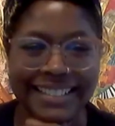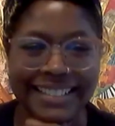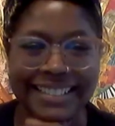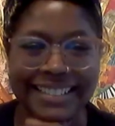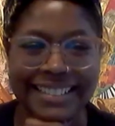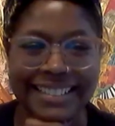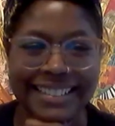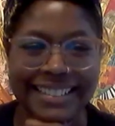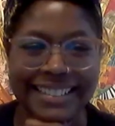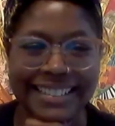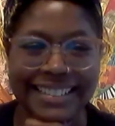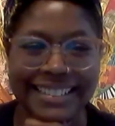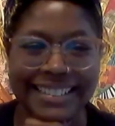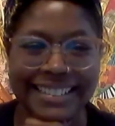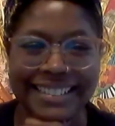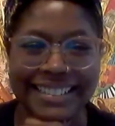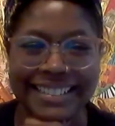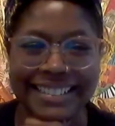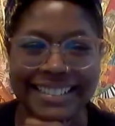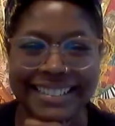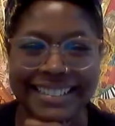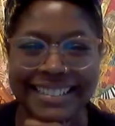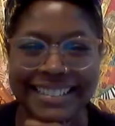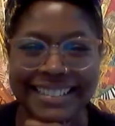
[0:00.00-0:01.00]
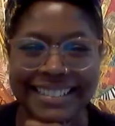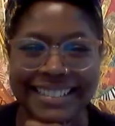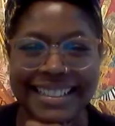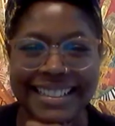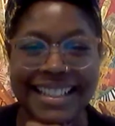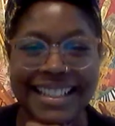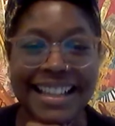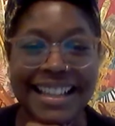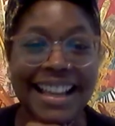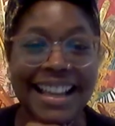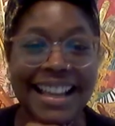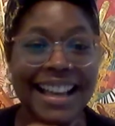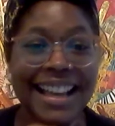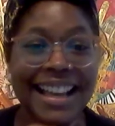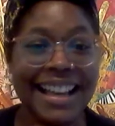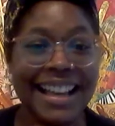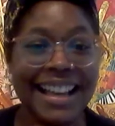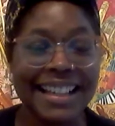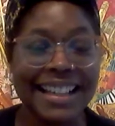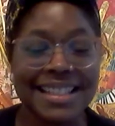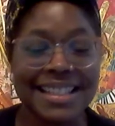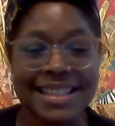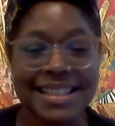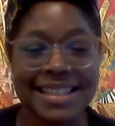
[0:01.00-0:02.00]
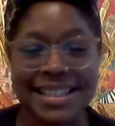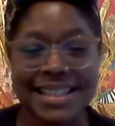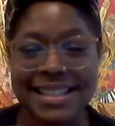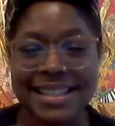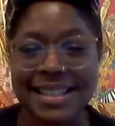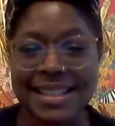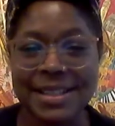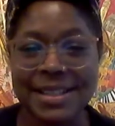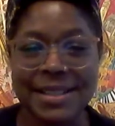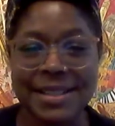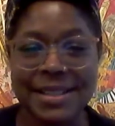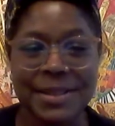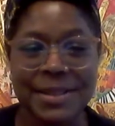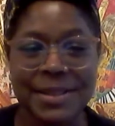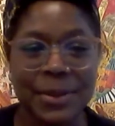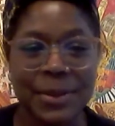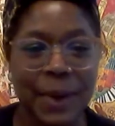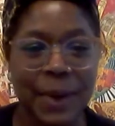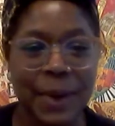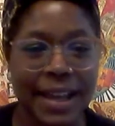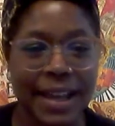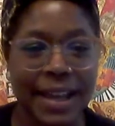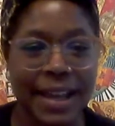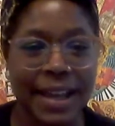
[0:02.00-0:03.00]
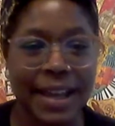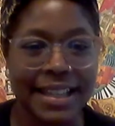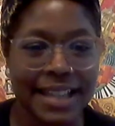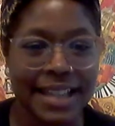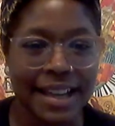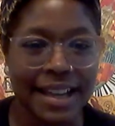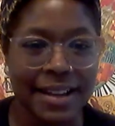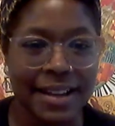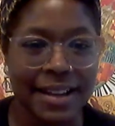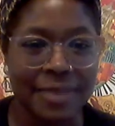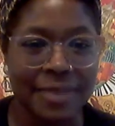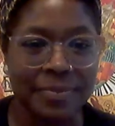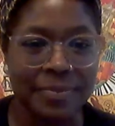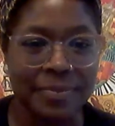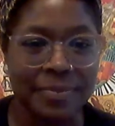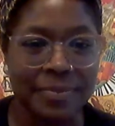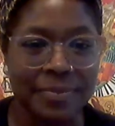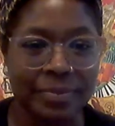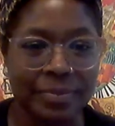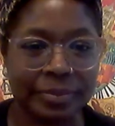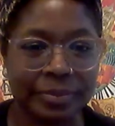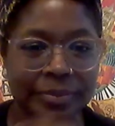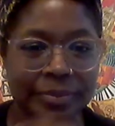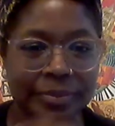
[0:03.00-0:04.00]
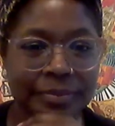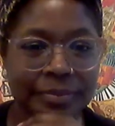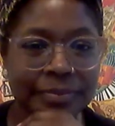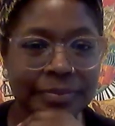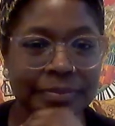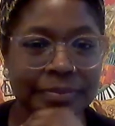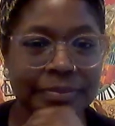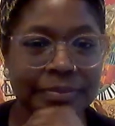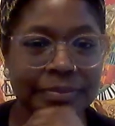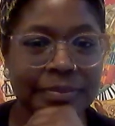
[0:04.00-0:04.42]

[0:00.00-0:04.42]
I guess it's, it's, it's a quiet, um, a